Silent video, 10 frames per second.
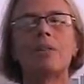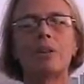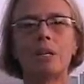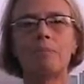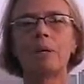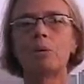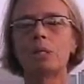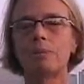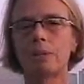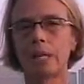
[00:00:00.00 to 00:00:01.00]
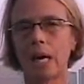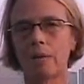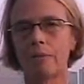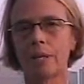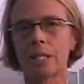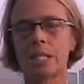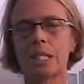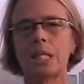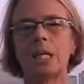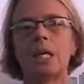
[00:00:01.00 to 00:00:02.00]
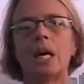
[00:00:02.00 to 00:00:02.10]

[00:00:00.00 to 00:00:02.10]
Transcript: the limping was very obvious.